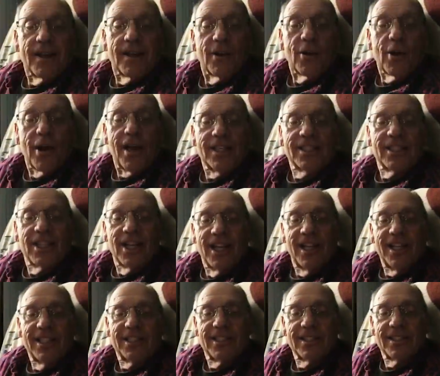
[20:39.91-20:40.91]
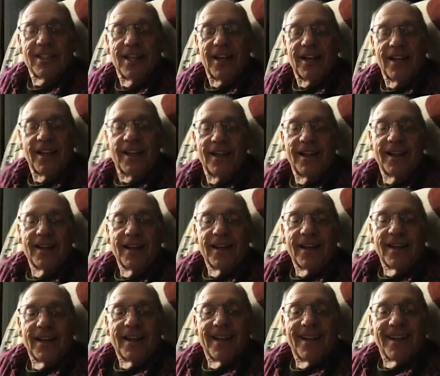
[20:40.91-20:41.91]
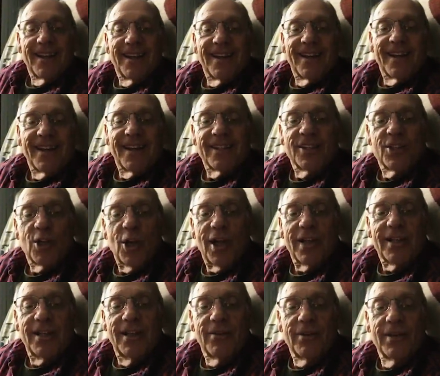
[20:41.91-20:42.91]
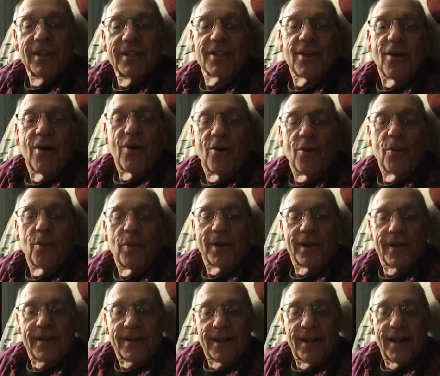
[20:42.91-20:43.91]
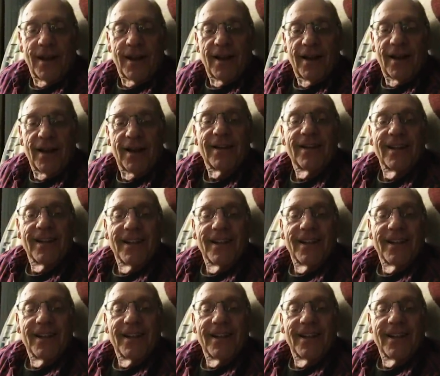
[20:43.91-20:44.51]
Congratulations, honey. I talked to you when he's home, but uh,